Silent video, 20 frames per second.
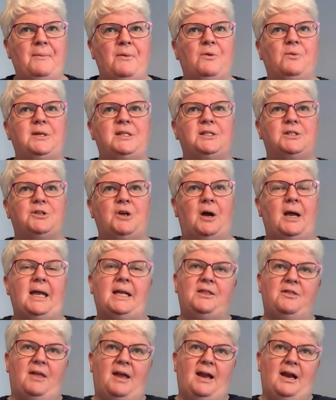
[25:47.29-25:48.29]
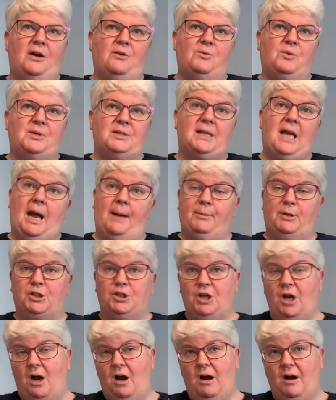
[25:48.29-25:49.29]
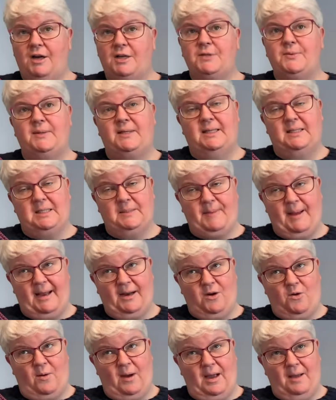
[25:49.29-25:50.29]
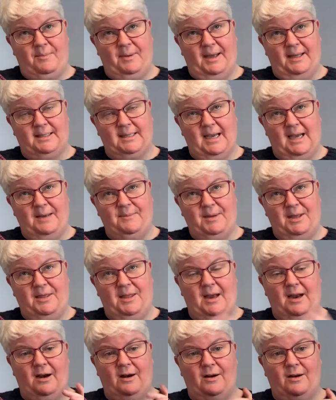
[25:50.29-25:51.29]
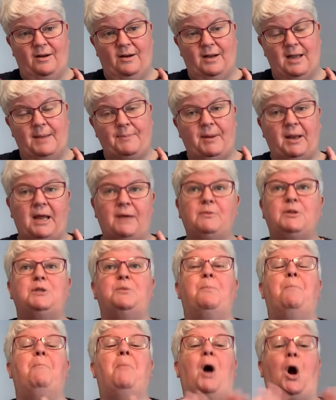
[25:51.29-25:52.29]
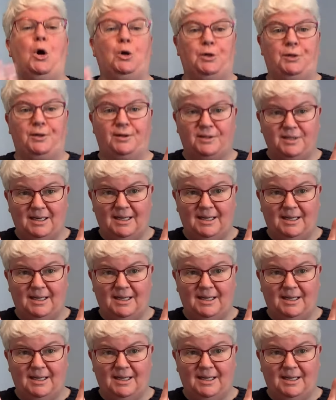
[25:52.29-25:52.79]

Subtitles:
We stopped in there was Camel's Yarns. We did spend quite a bit of time in there, but it was bunged.